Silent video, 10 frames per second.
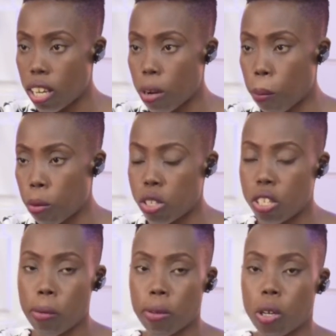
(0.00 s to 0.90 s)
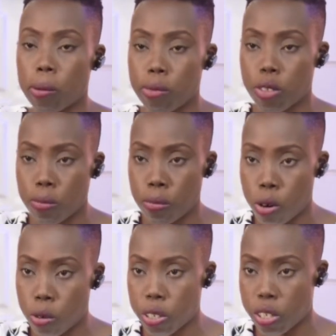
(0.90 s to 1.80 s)
the procedure becomes
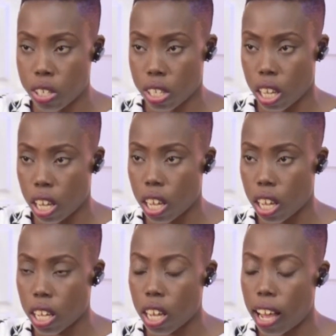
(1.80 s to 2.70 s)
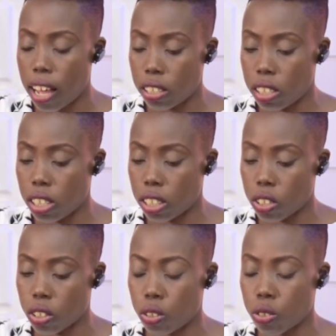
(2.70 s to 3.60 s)
more risky.
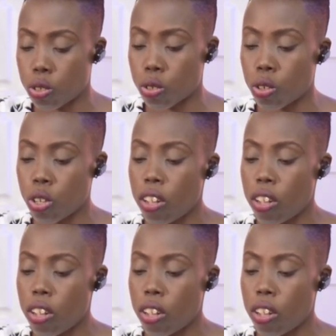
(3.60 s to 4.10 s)
You know, so